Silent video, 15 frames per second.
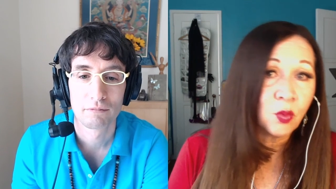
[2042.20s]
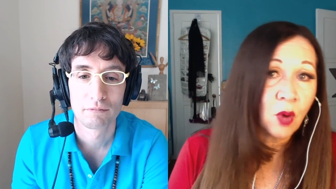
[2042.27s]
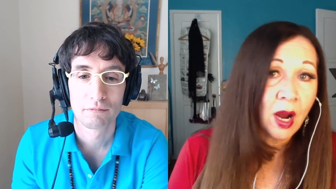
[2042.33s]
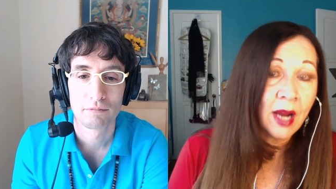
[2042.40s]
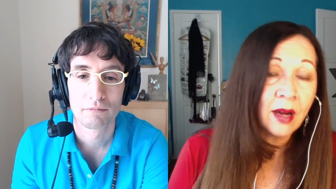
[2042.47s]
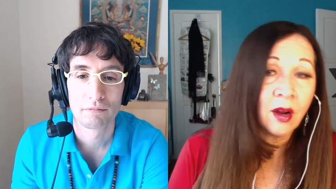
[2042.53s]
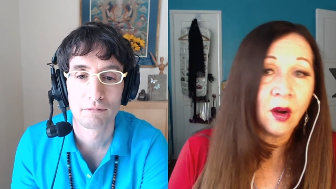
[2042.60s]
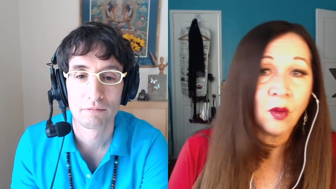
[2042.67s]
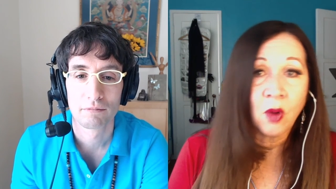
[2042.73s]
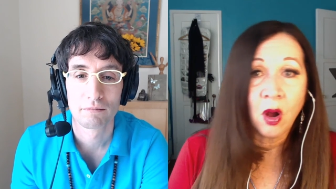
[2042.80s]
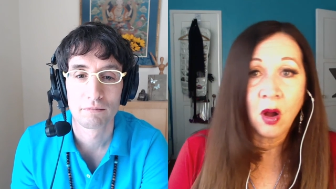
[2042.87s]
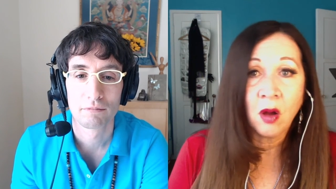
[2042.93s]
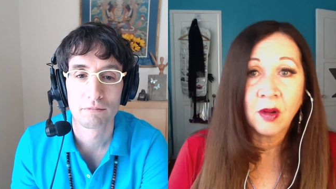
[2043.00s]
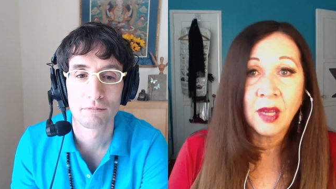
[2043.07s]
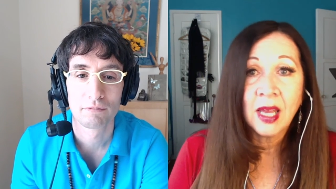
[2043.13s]
Speaker 1: right or
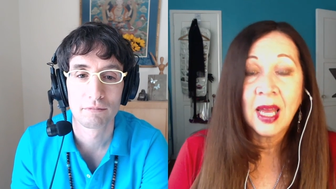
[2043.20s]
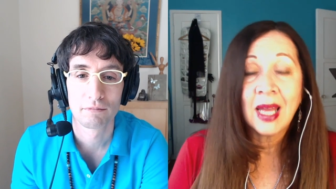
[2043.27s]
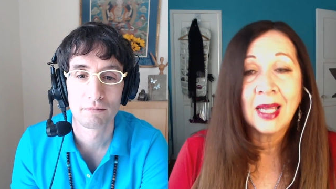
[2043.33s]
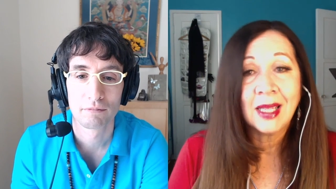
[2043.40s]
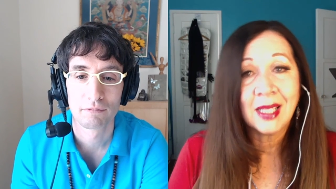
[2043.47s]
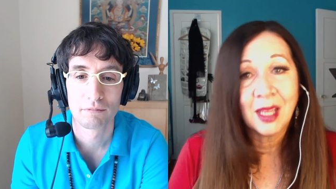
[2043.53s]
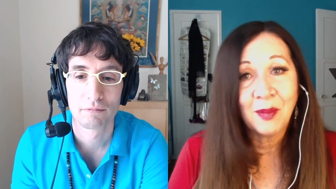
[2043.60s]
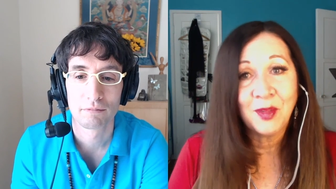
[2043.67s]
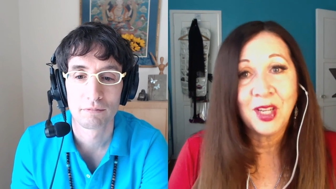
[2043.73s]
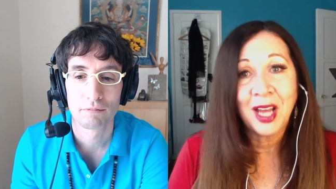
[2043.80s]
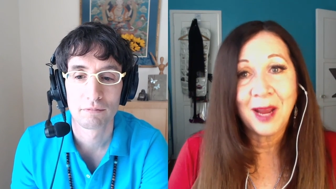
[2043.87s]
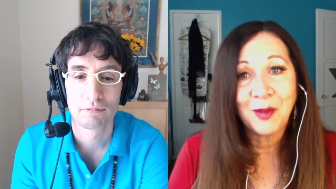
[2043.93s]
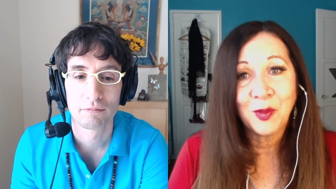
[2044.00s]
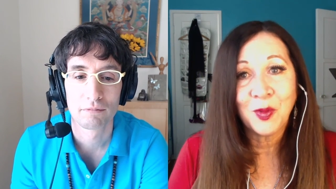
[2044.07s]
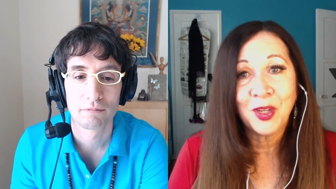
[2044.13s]
wrong, and
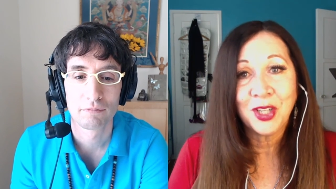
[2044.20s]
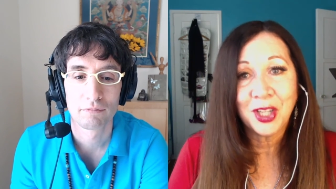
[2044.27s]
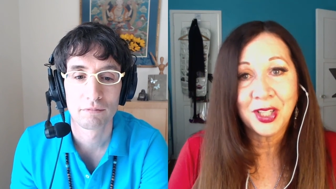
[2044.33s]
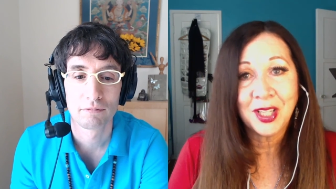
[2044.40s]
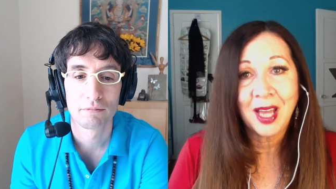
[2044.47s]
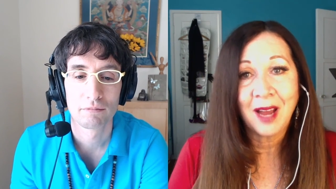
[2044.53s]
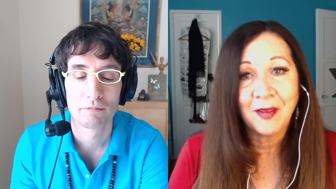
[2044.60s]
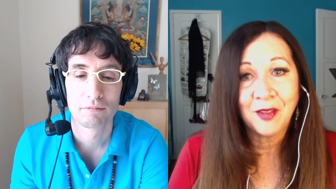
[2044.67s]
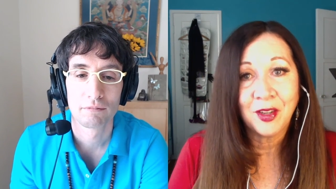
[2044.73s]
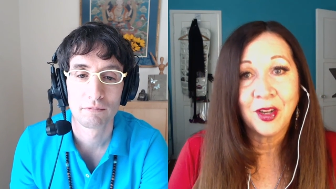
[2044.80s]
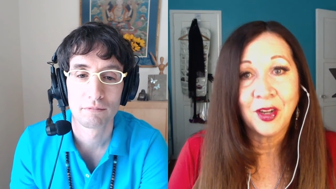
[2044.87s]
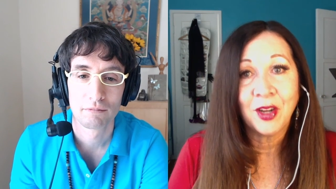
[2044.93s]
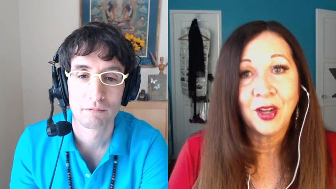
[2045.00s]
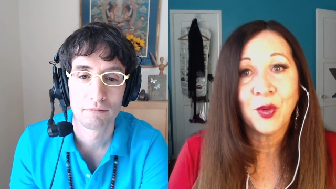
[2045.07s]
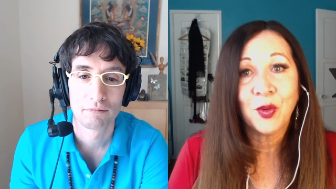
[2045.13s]
sometimes we just have to
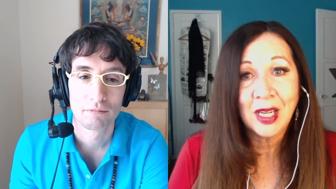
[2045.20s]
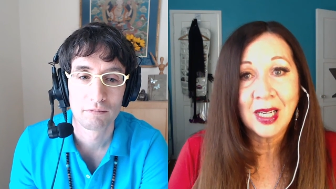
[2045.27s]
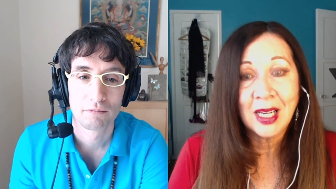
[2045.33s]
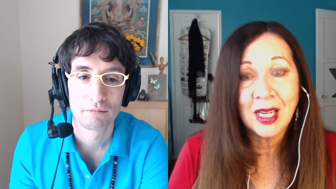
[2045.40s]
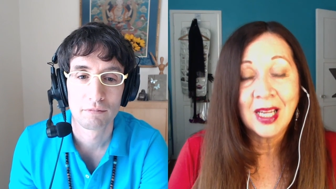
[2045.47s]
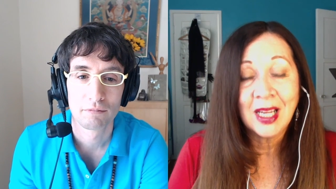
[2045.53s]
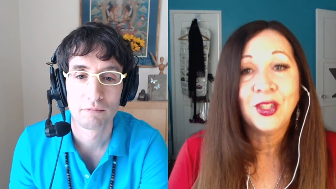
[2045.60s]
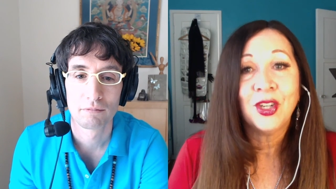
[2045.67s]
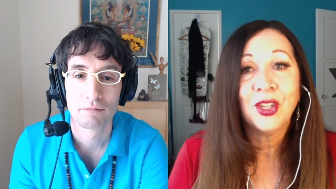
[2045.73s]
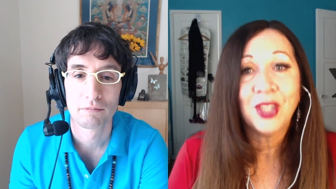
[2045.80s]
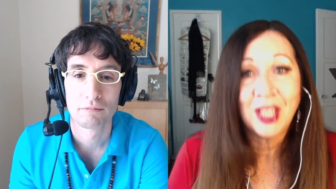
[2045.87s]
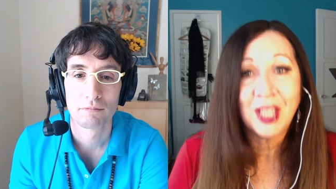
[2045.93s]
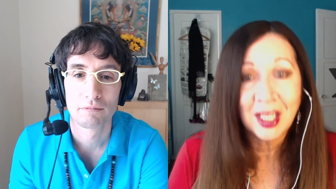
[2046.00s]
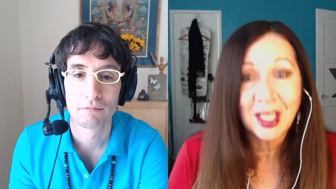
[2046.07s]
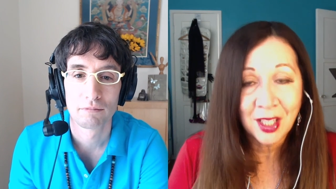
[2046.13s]
agree to
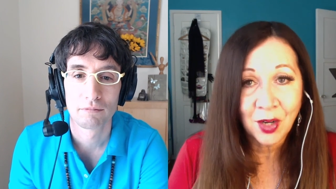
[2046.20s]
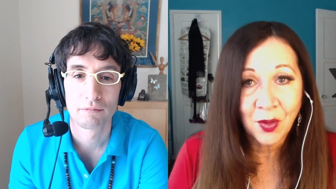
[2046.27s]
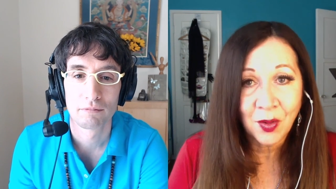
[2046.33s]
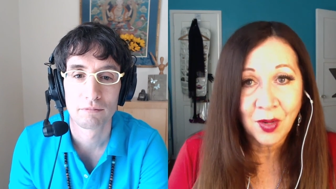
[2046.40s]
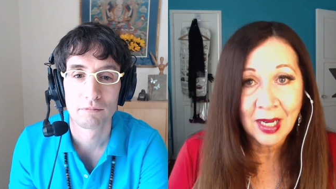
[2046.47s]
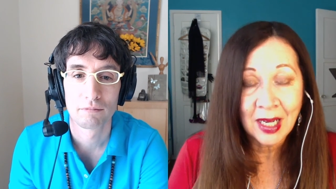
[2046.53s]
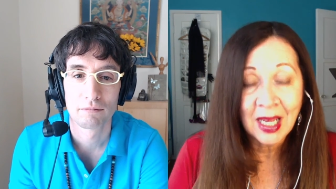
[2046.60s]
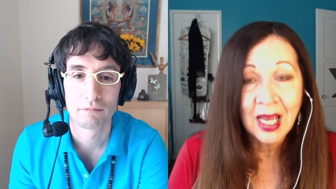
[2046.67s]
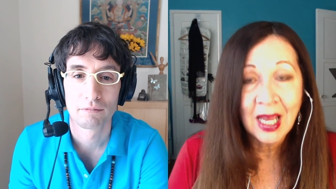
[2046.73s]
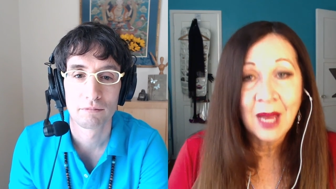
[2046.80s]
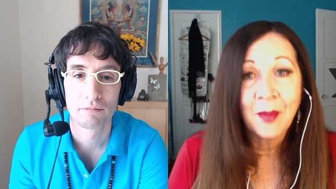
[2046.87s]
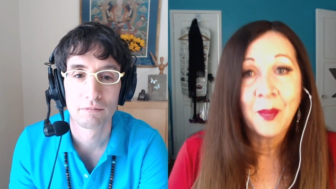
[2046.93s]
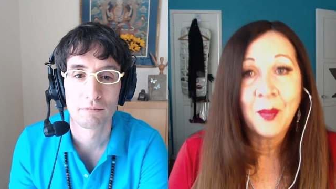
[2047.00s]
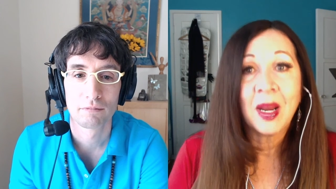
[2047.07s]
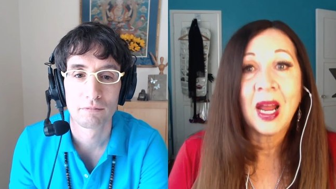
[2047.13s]
disagree,
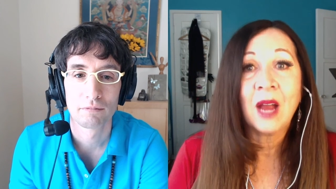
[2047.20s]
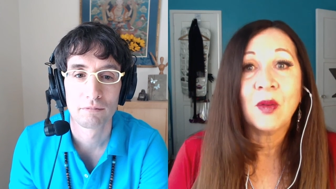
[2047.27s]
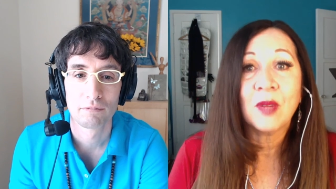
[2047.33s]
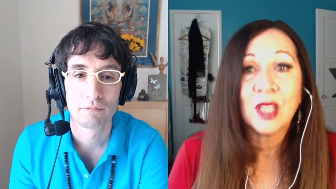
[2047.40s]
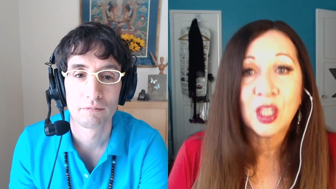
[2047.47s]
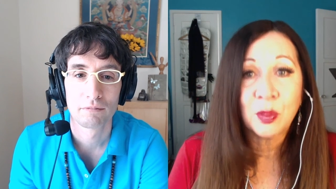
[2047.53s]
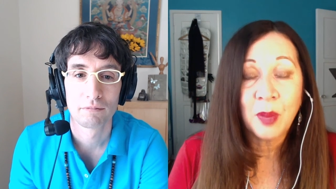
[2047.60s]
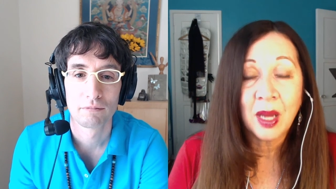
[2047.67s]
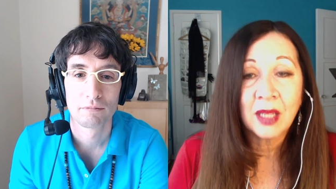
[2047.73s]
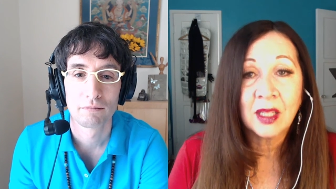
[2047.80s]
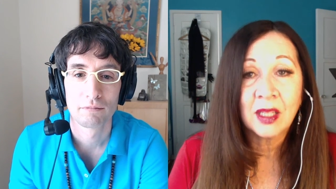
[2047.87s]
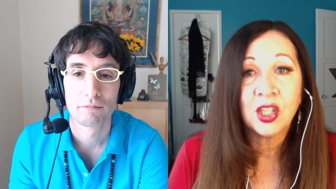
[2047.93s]
but I respect